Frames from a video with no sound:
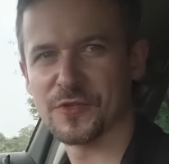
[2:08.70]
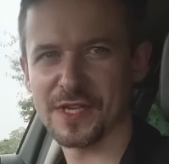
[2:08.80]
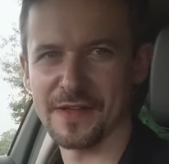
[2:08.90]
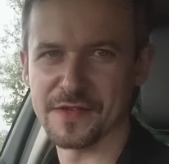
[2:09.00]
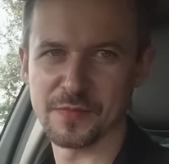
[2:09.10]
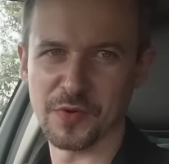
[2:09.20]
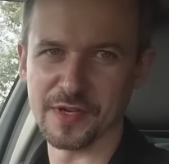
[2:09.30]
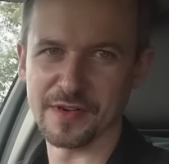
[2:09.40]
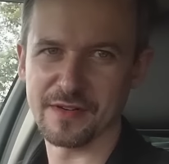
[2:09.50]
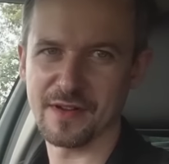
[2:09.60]
must say at this
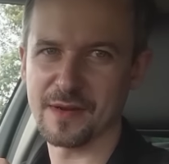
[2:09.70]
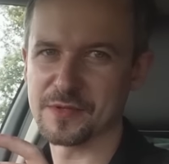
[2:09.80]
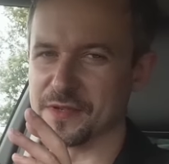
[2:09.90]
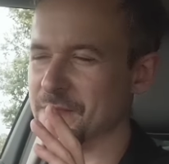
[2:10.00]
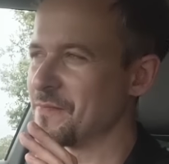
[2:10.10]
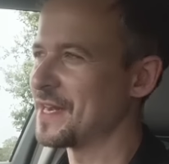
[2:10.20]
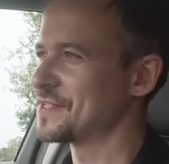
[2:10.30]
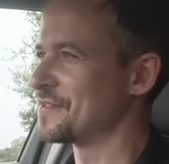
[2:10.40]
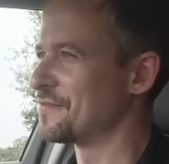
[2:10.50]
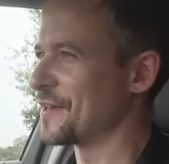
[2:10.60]
point, absolutely
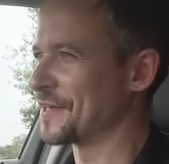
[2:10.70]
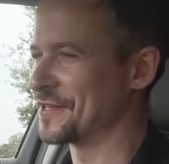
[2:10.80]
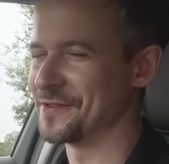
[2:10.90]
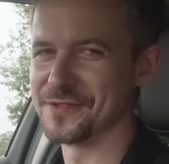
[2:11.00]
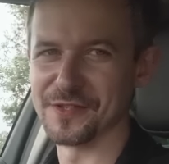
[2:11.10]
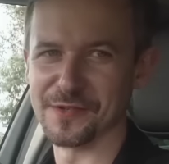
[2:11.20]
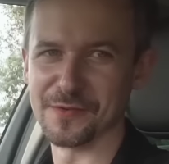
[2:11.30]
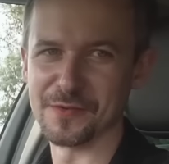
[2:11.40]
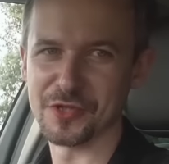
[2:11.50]
massive thank you to